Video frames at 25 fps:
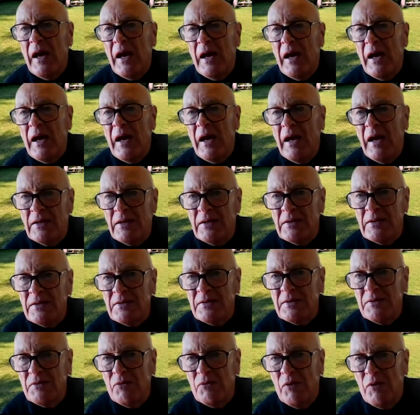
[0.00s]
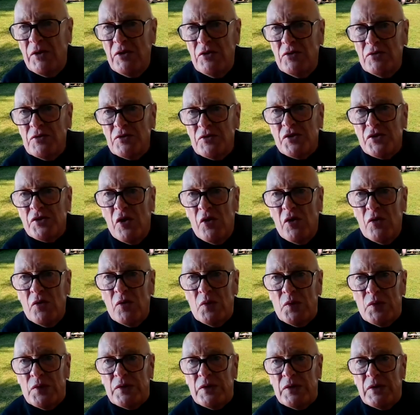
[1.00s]
And when you're
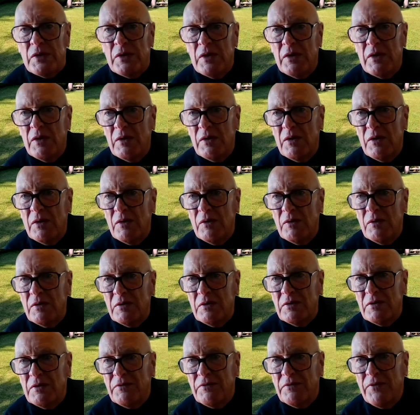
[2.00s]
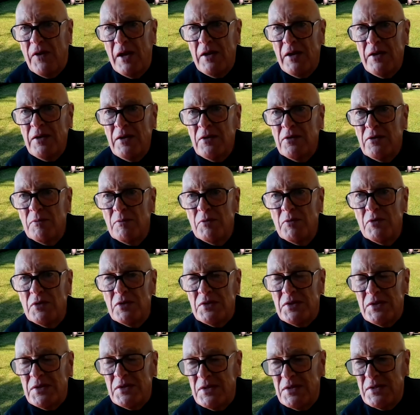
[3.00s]
told defining
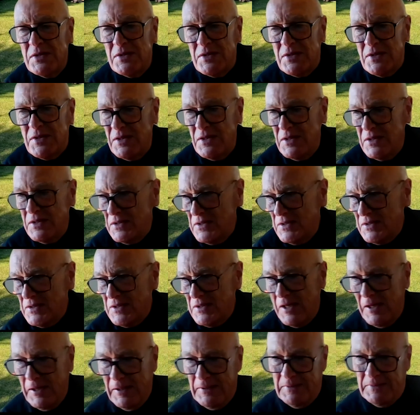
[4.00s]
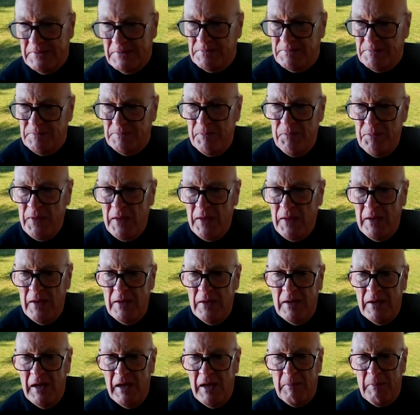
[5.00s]
communities is
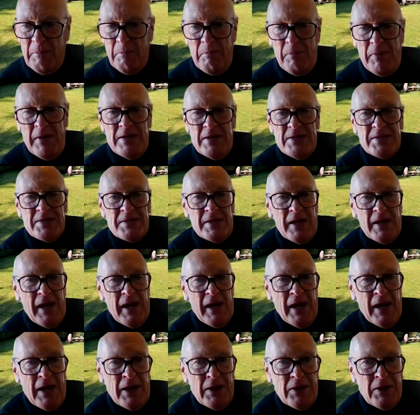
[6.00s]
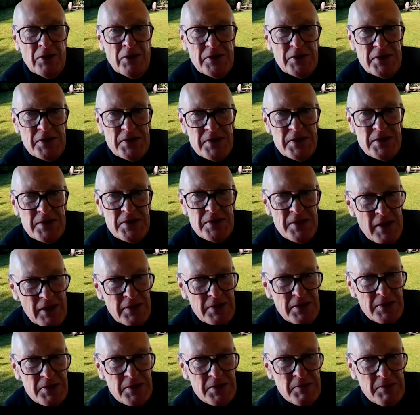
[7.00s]
at best an art, not a
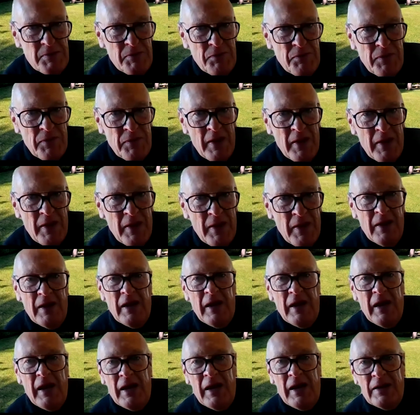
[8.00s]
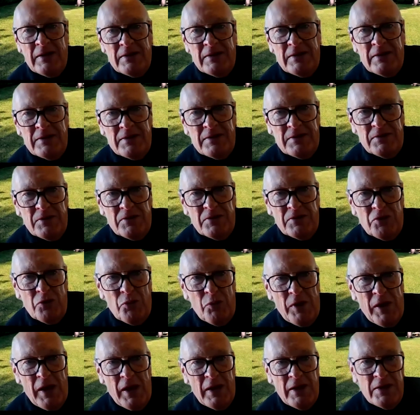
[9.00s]
science, and the
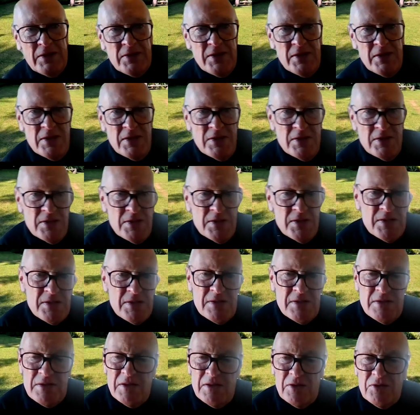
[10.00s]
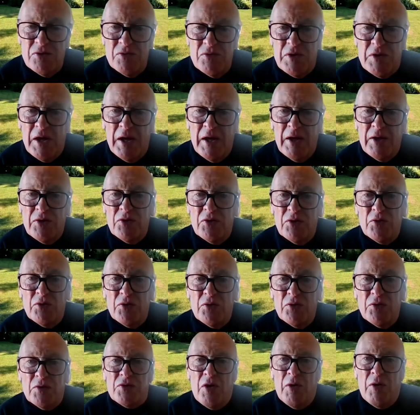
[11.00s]
reality is that you can't do
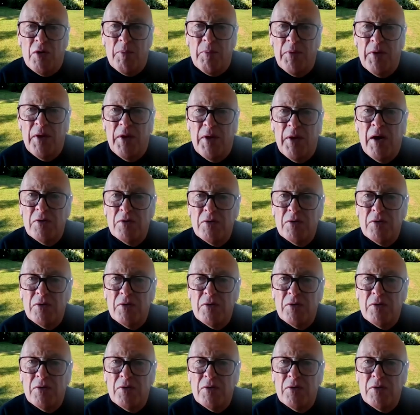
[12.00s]
it top down,